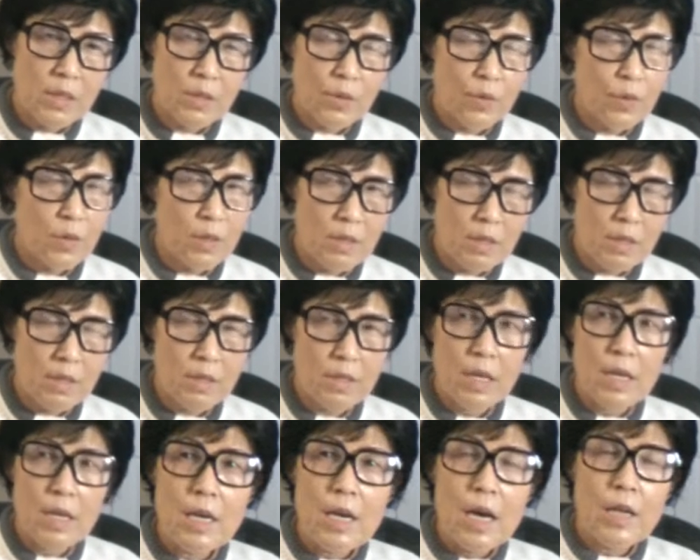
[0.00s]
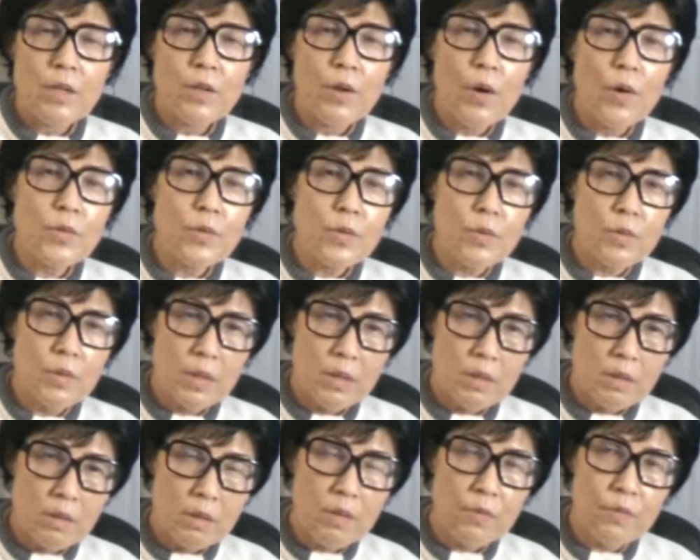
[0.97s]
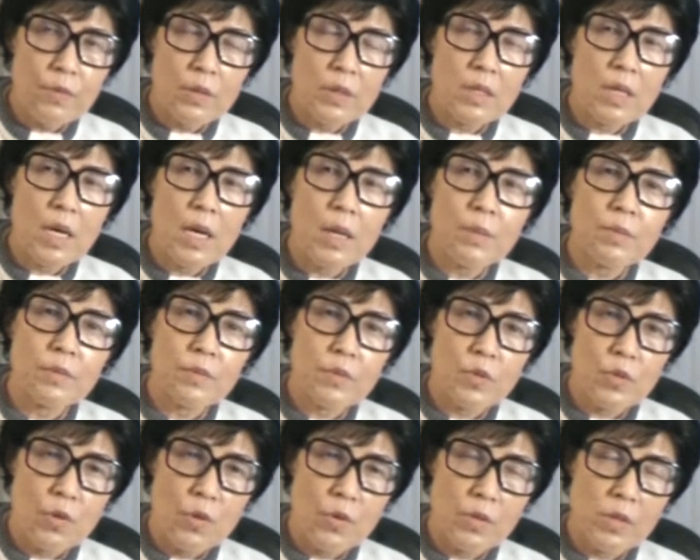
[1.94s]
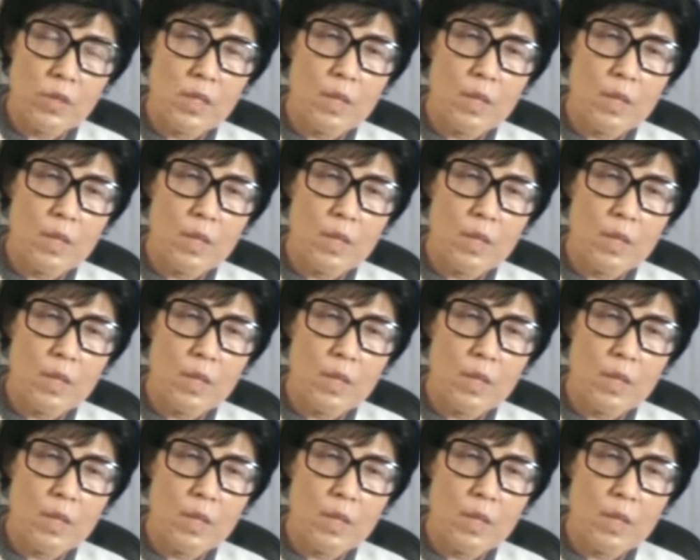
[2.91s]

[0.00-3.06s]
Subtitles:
So this is, and also the different type of joints.